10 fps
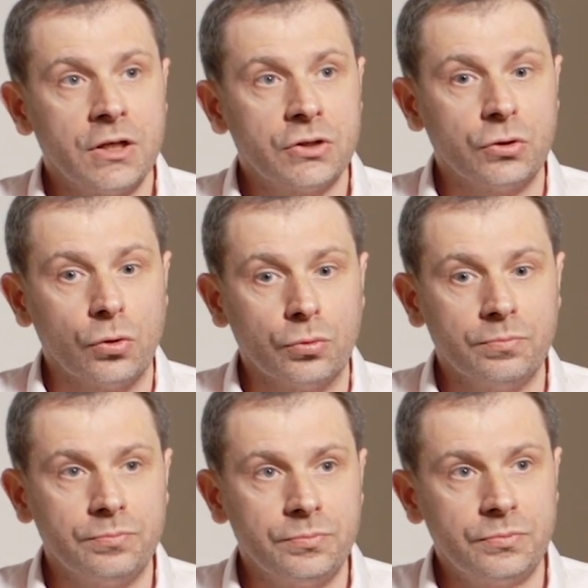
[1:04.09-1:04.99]

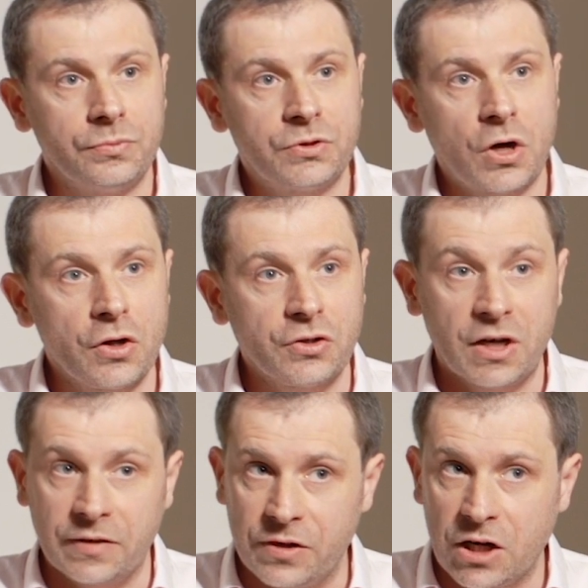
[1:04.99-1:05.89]
So turn the
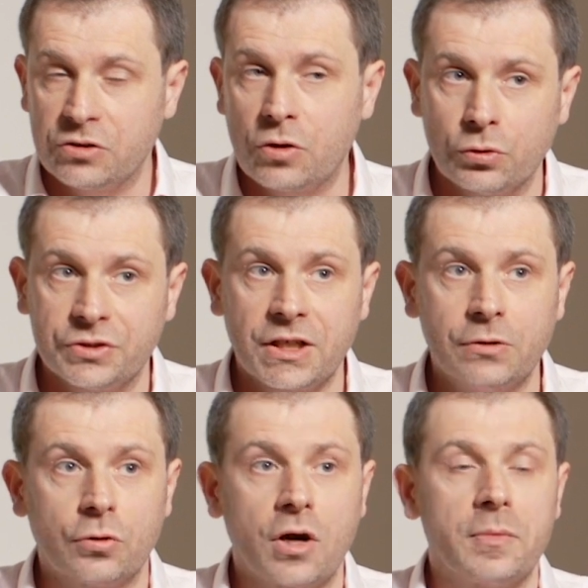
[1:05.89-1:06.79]
electrical
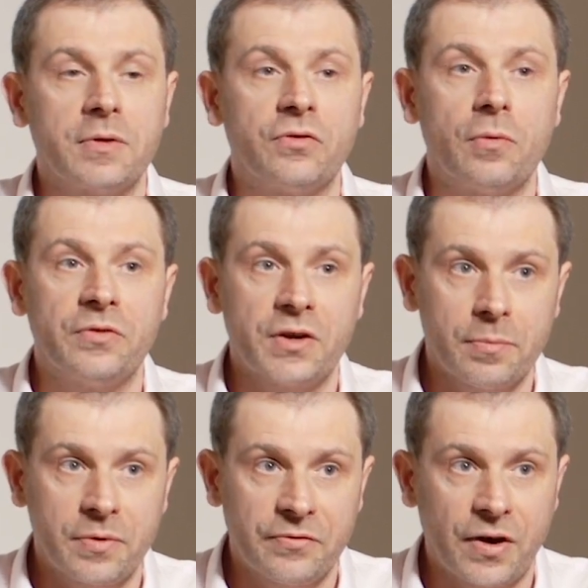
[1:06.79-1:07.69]
signal coming from the
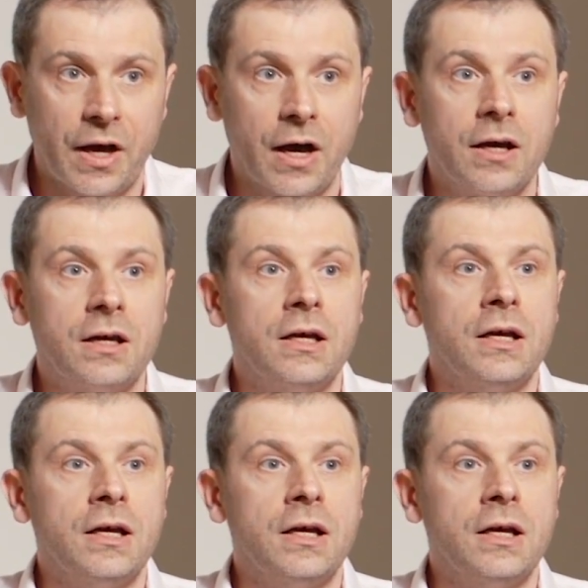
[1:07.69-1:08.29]
amplifier